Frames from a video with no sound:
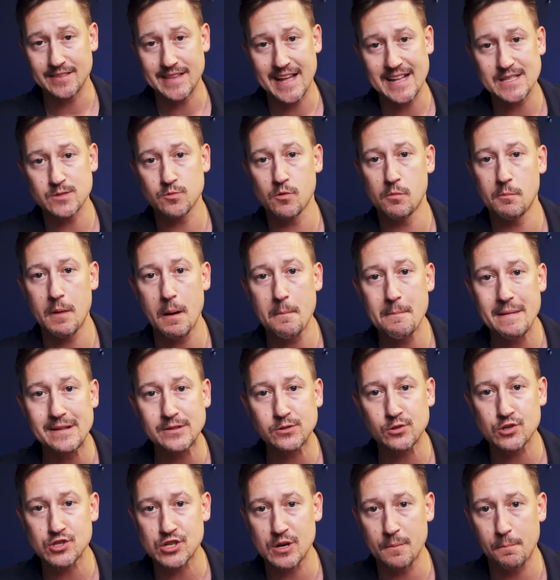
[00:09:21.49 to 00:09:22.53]
That's what my
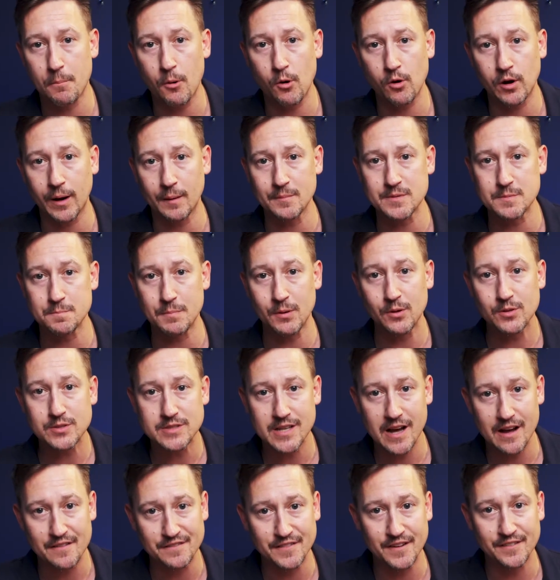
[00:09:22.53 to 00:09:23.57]
mentorship program is built
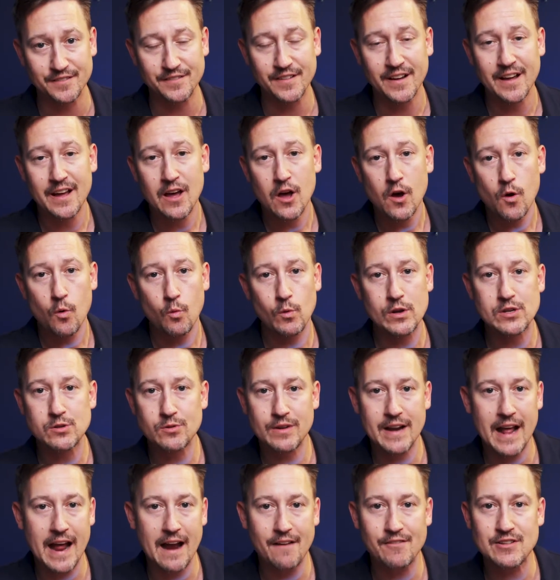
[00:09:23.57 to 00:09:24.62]
off of. We do
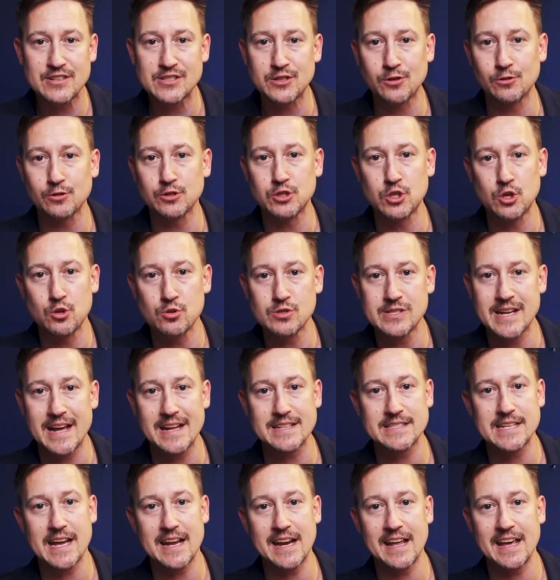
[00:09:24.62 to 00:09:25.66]
it every single Tuesday
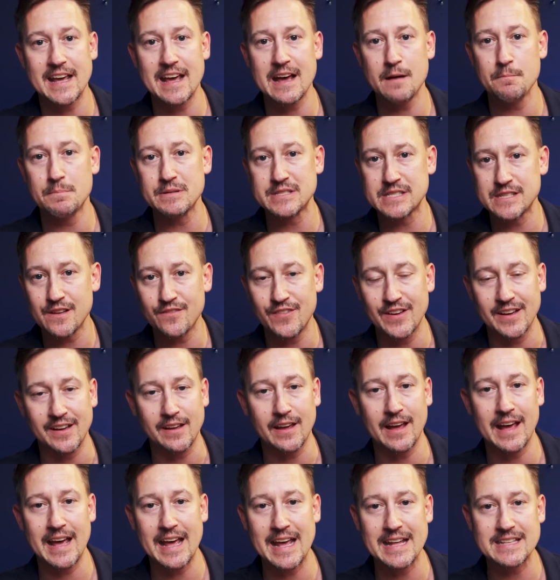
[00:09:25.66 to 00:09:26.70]
at 10 a.m. Pacific.
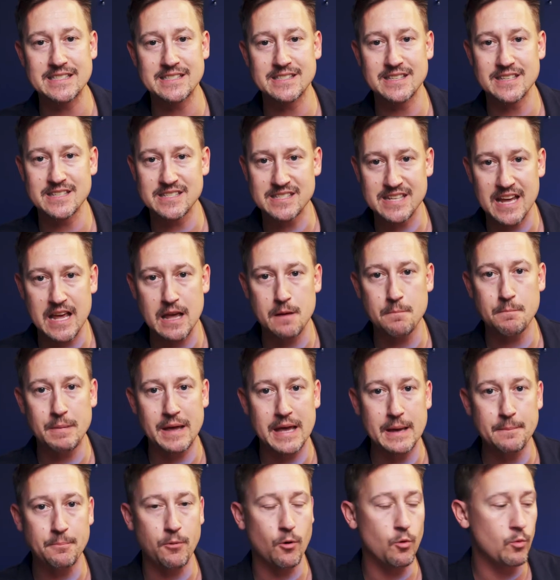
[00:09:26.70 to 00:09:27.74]
It's the same
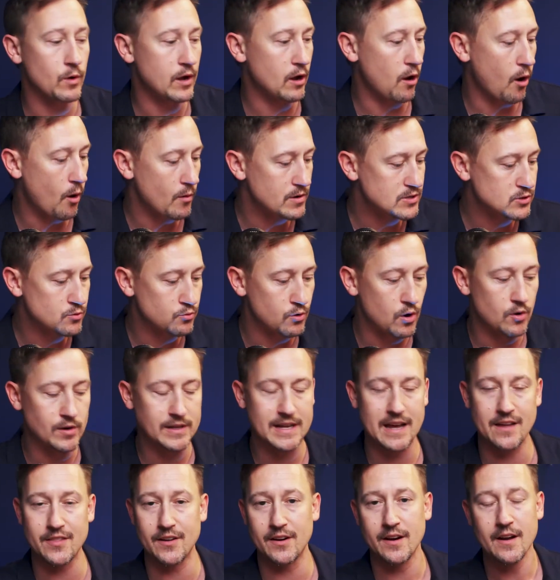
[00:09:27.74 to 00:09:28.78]
people. We always grow
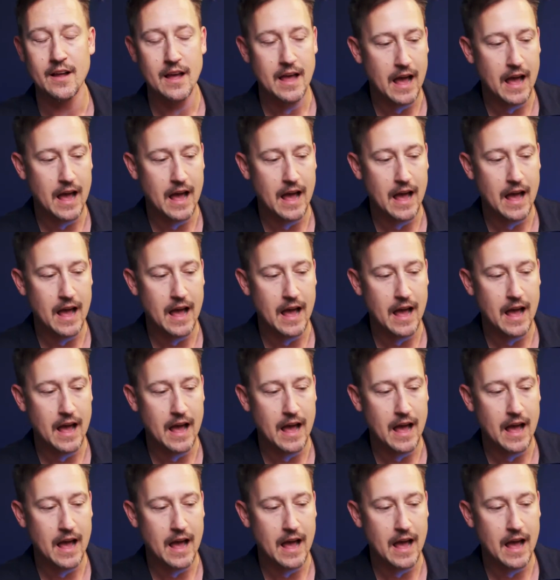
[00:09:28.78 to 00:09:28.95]
together.